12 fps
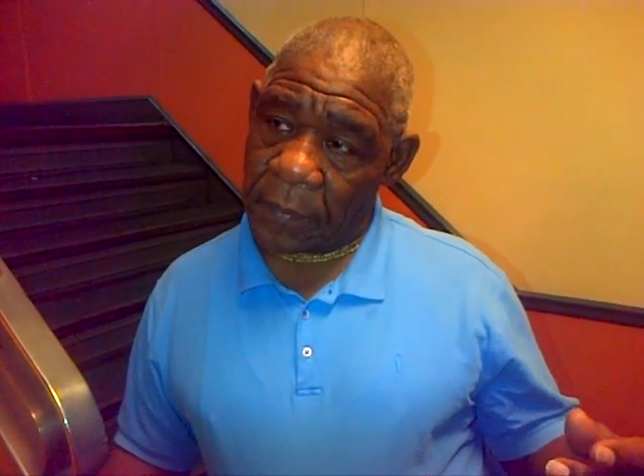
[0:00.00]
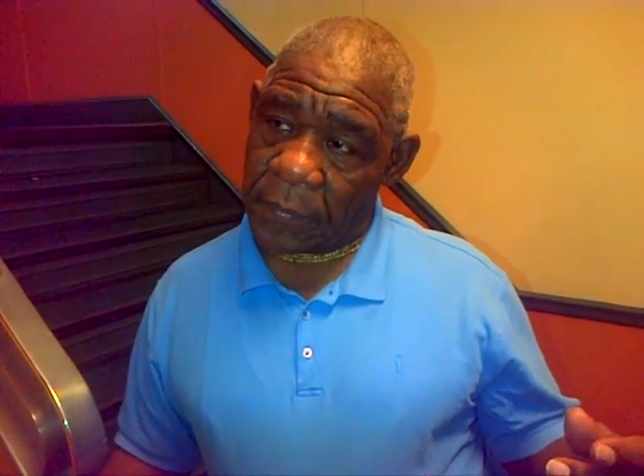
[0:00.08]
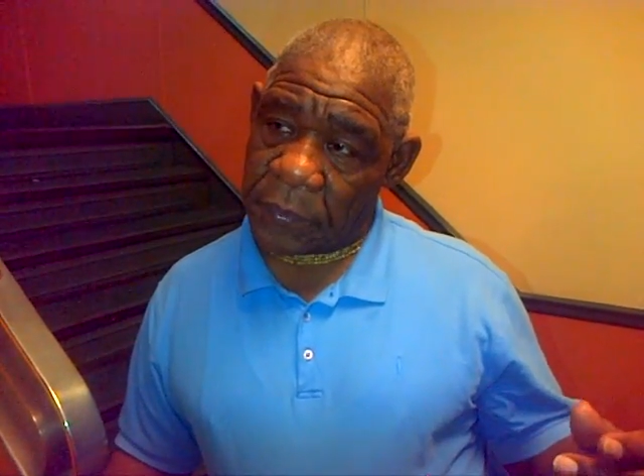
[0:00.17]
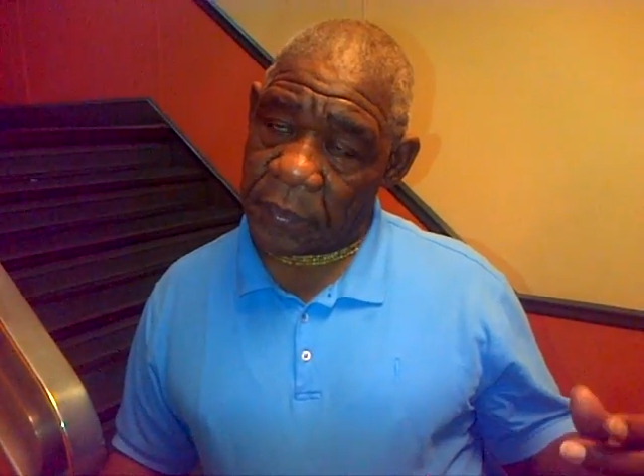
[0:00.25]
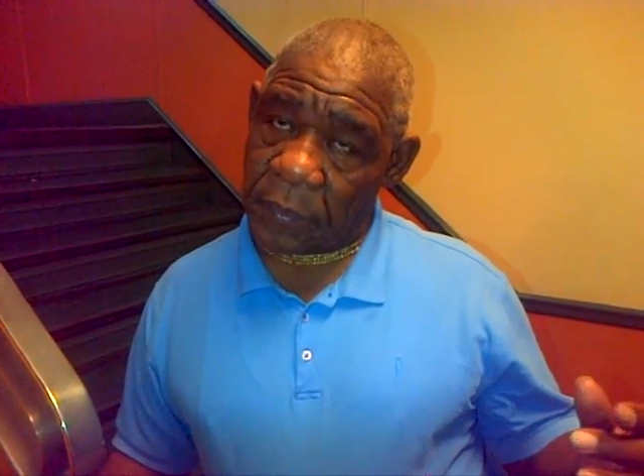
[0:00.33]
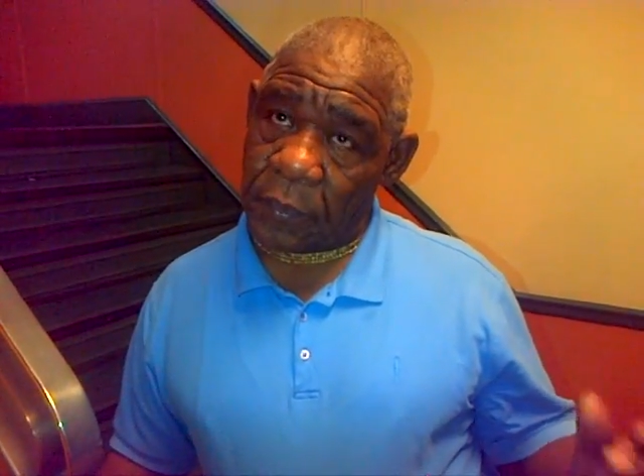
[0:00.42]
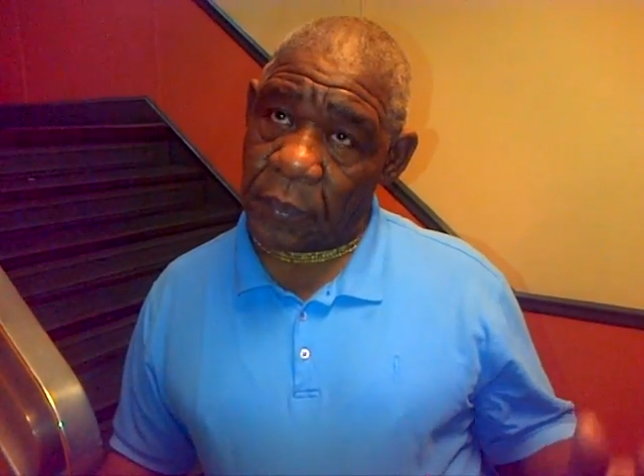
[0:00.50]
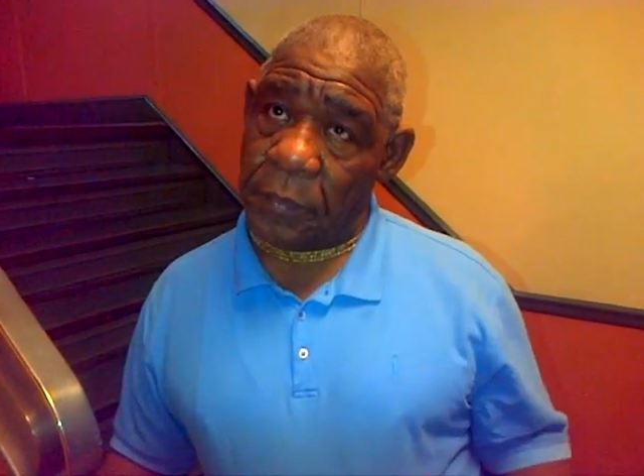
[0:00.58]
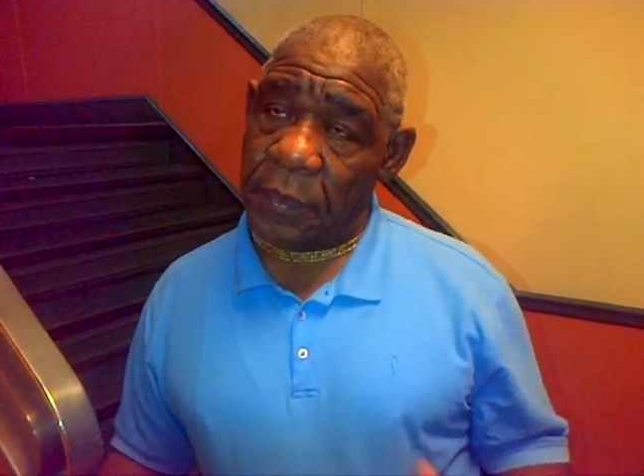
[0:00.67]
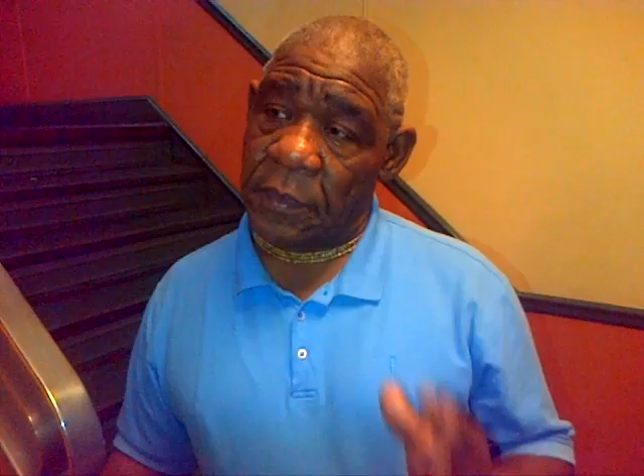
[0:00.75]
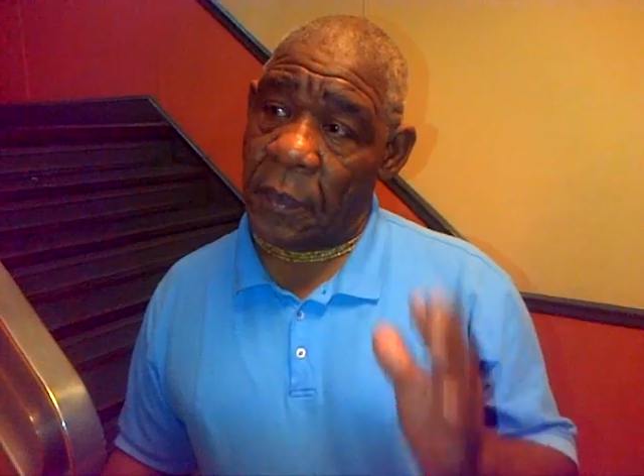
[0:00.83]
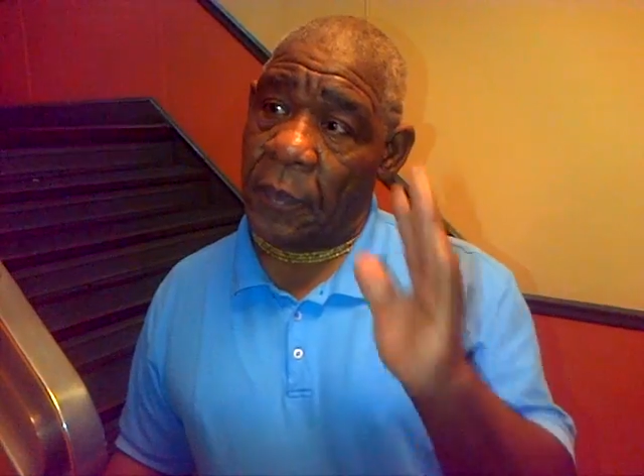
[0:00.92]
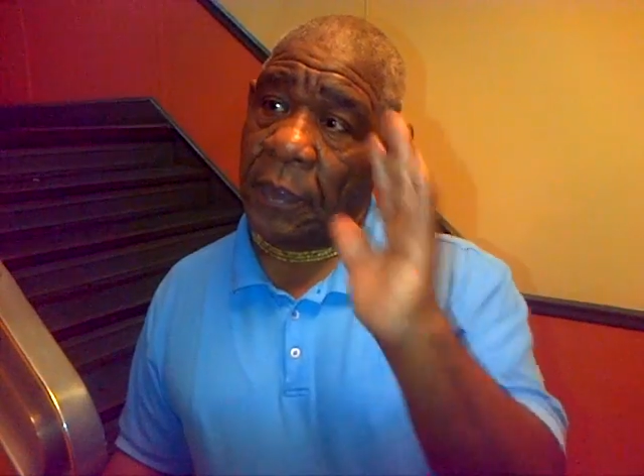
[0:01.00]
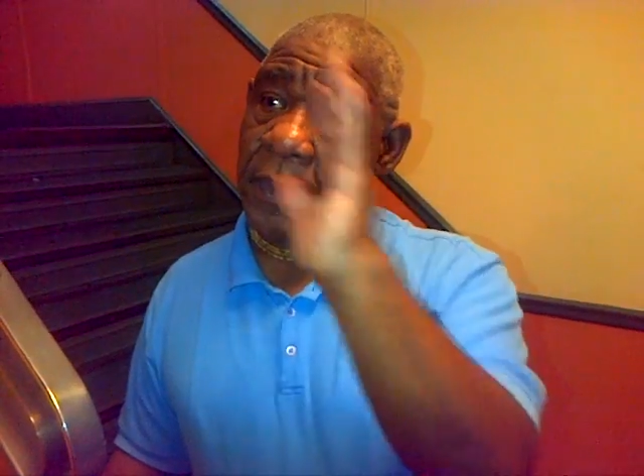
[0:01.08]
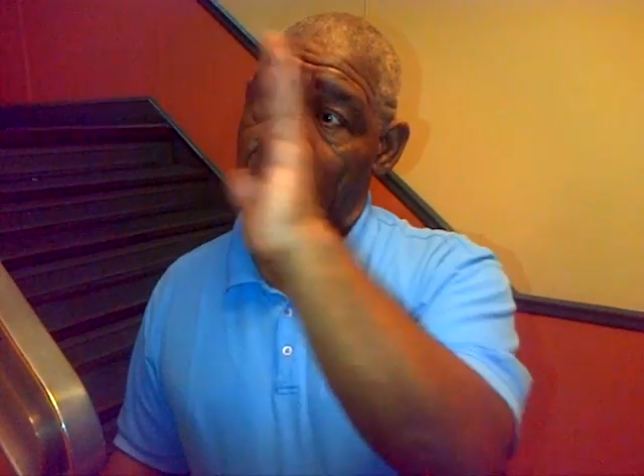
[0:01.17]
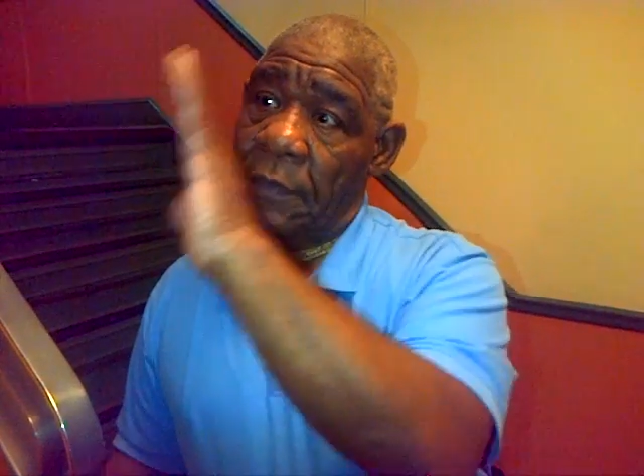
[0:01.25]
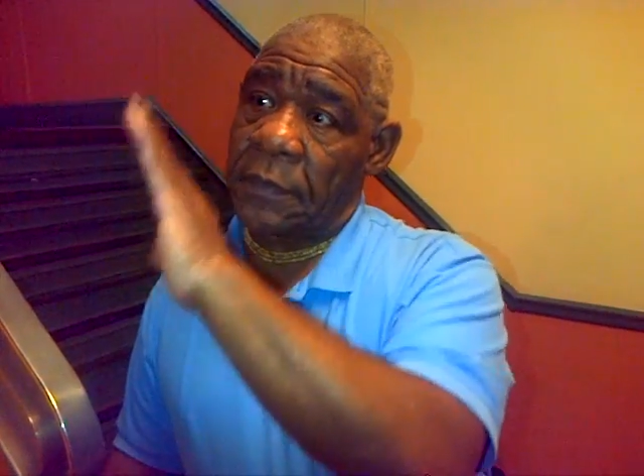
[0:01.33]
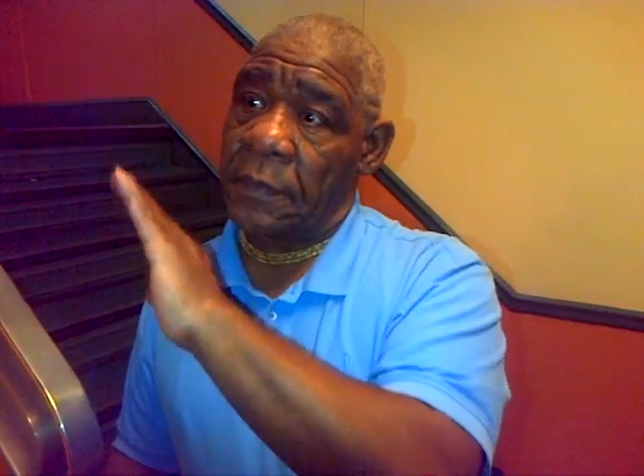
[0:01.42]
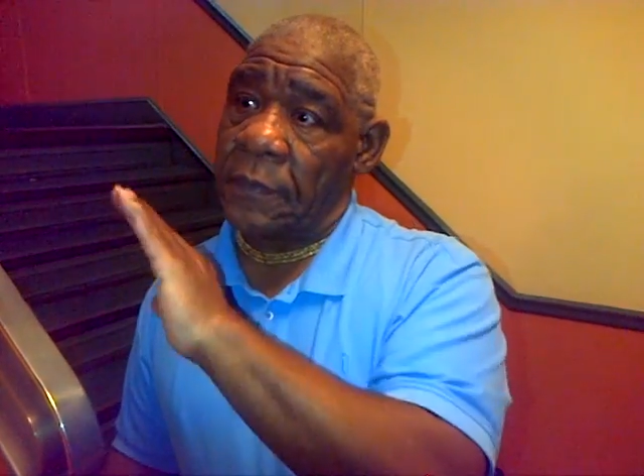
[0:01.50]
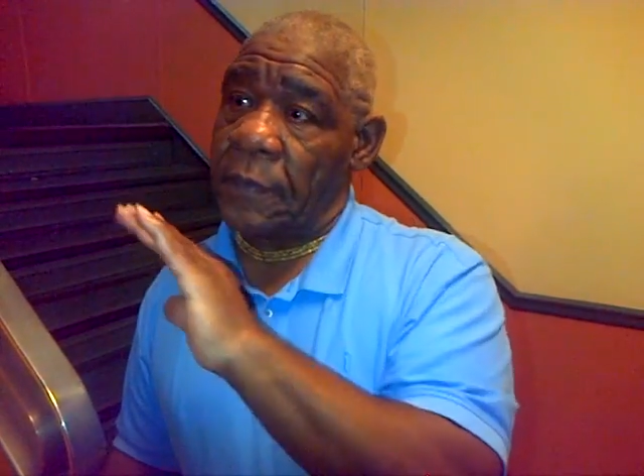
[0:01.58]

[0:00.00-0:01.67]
Krishna took me somewhere else